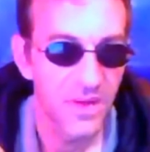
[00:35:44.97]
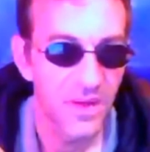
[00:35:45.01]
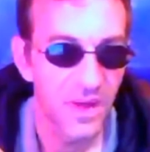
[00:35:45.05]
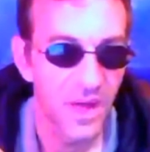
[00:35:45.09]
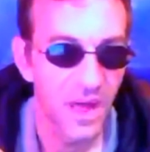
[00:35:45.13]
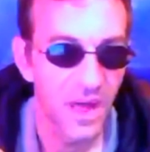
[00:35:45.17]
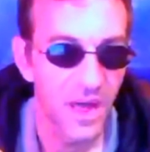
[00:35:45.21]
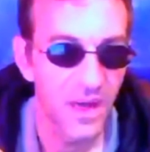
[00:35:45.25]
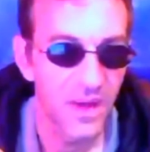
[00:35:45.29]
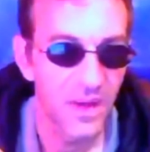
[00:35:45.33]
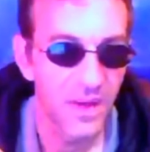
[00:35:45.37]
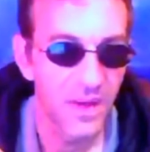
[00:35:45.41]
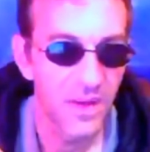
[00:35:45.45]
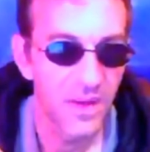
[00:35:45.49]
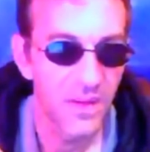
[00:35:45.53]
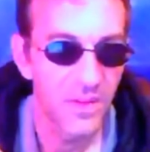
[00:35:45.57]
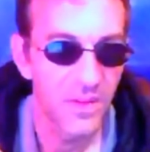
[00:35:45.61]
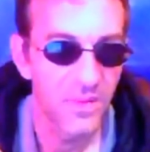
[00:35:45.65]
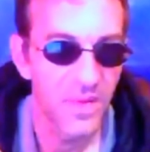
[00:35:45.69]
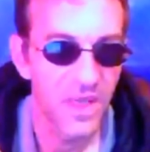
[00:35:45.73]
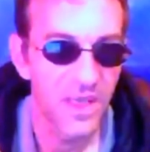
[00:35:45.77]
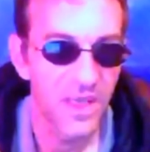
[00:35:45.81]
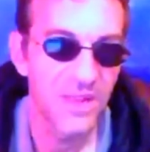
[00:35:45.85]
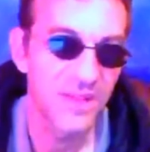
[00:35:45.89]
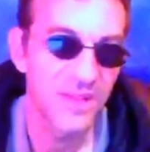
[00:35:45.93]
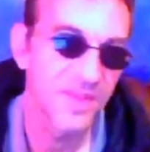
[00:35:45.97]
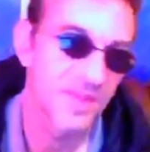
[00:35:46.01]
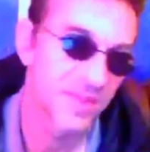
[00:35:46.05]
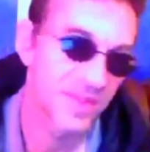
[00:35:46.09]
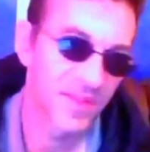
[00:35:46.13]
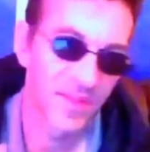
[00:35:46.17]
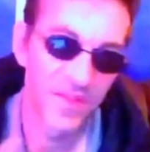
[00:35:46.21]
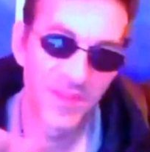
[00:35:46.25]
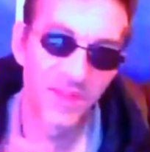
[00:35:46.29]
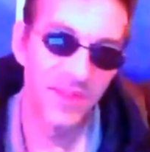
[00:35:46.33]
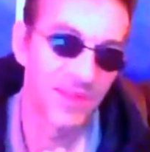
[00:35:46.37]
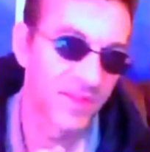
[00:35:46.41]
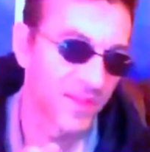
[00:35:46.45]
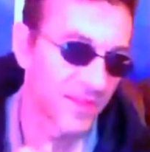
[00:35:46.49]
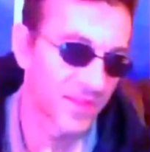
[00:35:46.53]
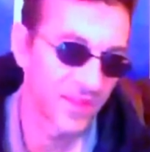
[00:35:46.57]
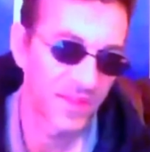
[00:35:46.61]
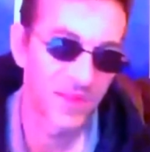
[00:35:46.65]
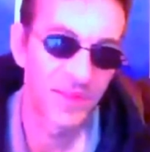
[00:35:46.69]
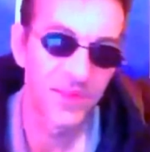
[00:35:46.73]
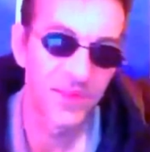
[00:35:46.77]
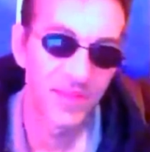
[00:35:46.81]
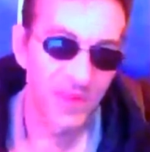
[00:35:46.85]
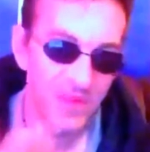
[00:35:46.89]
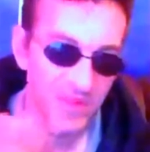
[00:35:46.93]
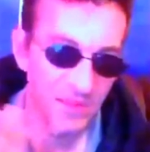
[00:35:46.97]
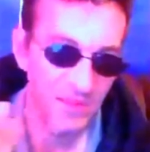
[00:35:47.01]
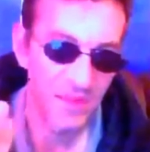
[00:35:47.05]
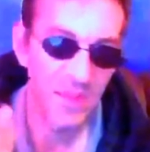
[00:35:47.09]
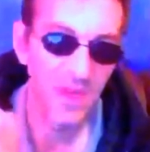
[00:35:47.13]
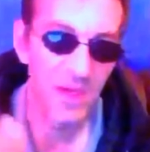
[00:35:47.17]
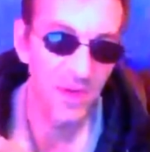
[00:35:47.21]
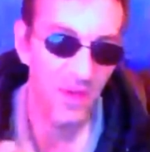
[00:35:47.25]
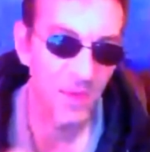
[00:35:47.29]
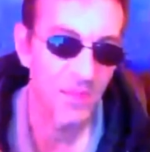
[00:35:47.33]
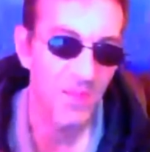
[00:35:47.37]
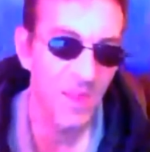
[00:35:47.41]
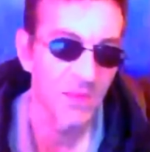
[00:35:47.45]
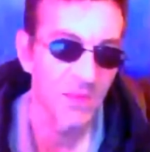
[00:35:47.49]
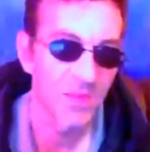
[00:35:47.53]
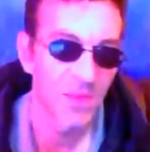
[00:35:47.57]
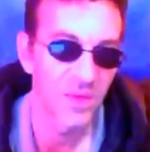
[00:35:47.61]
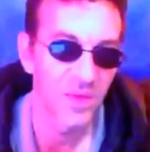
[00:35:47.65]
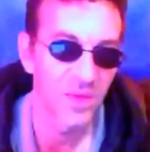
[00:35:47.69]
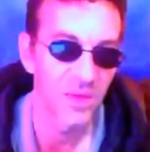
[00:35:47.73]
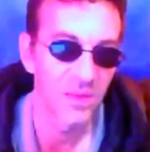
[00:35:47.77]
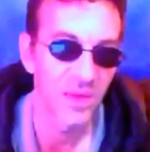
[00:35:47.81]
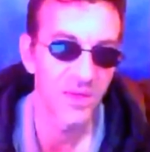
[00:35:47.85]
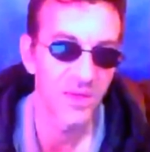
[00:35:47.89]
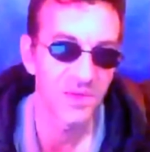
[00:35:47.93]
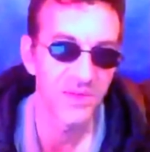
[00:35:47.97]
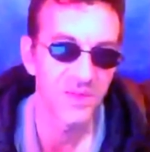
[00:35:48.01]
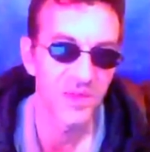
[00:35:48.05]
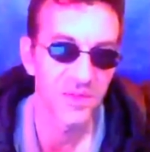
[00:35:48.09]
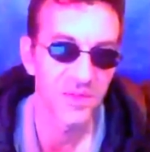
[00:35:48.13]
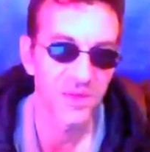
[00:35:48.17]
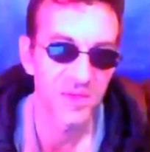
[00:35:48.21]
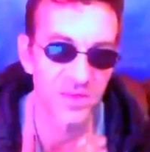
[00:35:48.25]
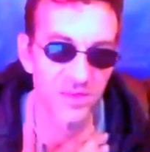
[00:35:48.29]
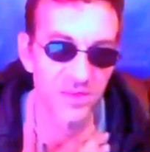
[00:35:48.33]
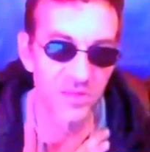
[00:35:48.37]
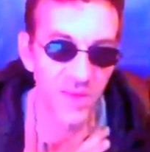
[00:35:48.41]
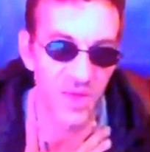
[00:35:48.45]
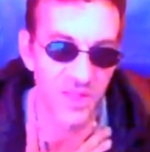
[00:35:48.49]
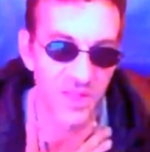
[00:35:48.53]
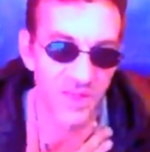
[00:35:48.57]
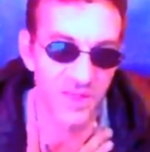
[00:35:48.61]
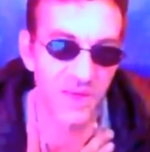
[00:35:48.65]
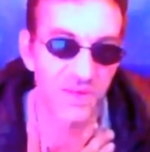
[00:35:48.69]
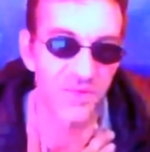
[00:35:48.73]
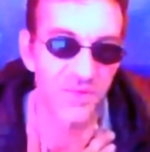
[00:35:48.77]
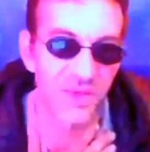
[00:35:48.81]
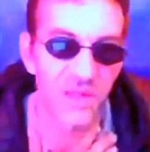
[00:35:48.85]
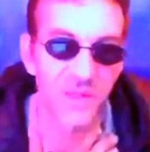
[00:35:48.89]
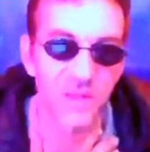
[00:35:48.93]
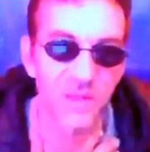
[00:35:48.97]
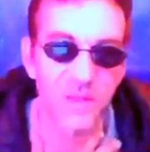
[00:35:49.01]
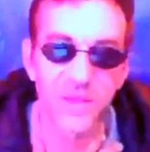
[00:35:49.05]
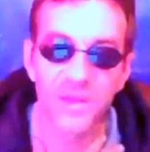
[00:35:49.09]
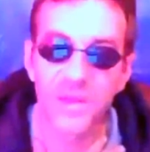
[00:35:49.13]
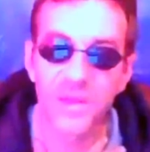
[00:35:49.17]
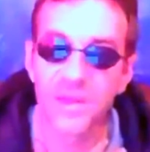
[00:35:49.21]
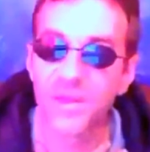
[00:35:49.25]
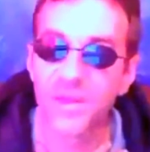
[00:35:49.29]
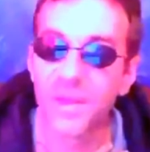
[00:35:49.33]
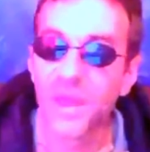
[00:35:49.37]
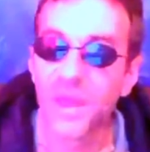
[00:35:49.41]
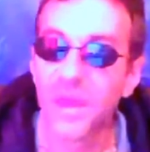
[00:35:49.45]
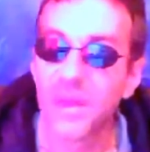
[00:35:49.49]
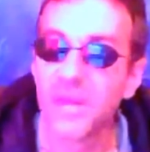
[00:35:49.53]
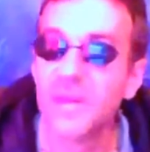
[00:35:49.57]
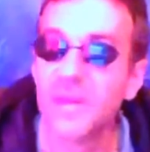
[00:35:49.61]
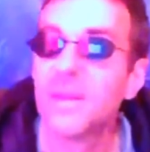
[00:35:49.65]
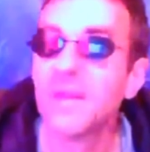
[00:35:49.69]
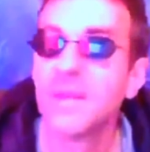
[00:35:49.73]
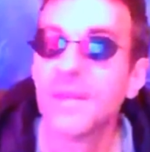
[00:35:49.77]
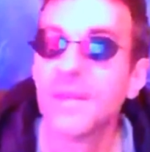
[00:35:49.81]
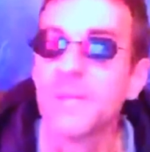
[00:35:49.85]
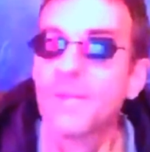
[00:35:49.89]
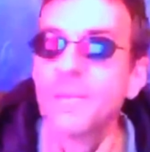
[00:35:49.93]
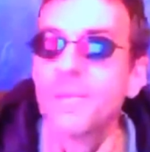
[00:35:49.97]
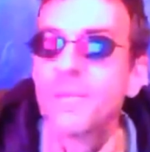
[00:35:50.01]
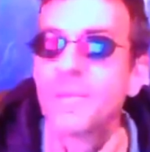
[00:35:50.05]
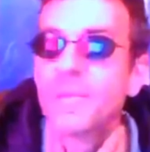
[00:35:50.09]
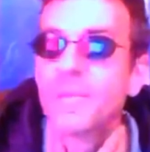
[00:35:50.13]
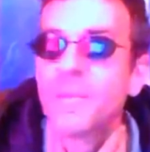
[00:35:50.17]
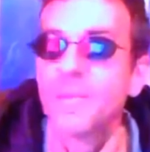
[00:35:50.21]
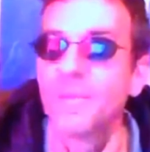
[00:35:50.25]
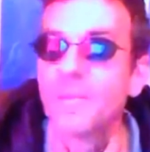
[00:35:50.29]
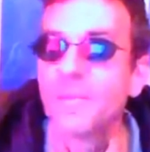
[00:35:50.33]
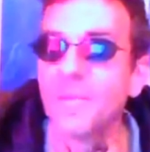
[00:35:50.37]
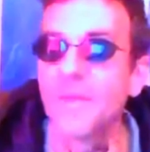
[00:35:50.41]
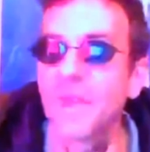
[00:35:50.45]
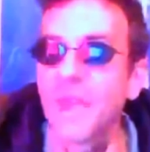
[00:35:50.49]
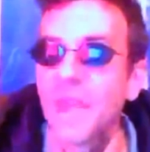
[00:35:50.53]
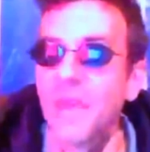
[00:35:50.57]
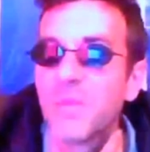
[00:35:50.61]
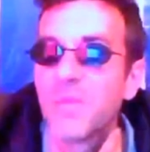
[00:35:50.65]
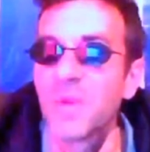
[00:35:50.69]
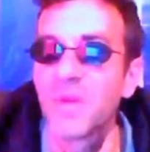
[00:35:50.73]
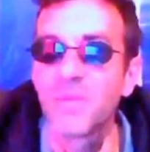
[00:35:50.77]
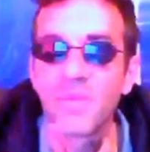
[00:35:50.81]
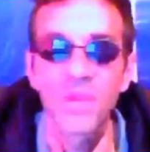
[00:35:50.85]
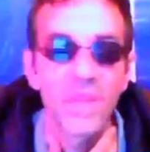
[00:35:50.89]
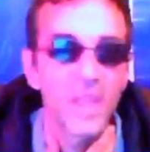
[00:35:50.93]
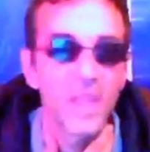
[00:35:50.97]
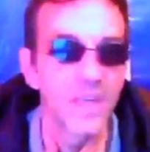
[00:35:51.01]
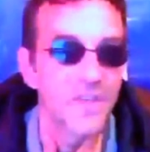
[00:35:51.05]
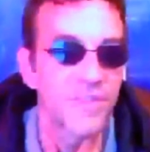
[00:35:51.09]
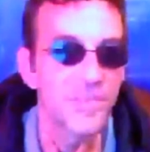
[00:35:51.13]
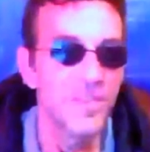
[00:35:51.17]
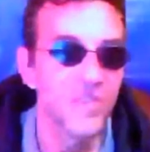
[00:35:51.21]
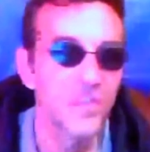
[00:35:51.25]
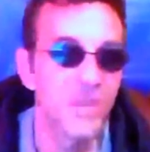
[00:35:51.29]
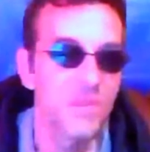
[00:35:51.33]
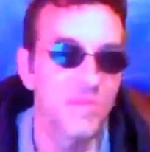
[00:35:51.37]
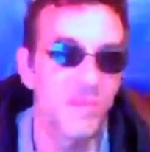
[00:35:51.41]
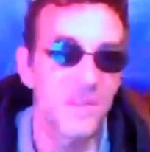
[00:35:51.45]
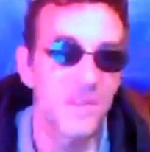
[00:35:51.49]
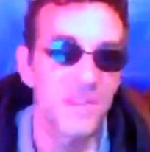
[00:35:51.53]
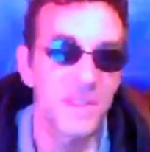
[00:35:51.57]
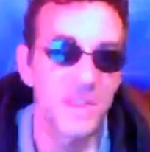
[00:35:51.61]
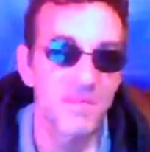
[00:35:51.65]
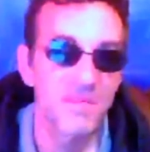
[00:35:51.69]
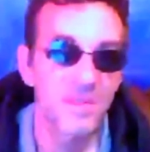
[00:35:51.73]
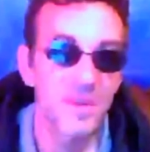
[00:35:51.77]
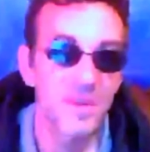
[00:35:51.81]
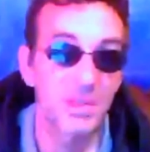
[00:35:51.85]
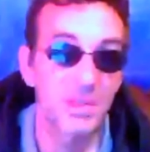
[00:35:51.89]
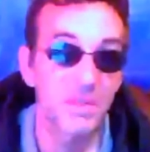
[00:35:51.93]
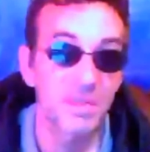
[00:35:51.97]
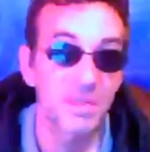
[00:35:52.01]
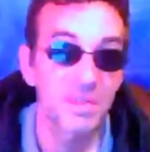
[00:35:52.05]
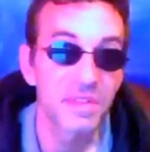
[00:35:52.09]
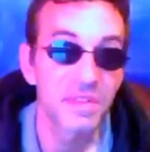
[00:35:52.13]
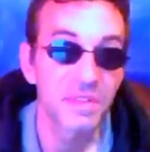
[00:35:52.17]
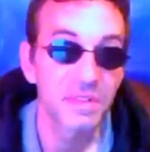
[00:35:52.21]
Uh, because there are people amongst us, myself included, that keeping relationships is difficult.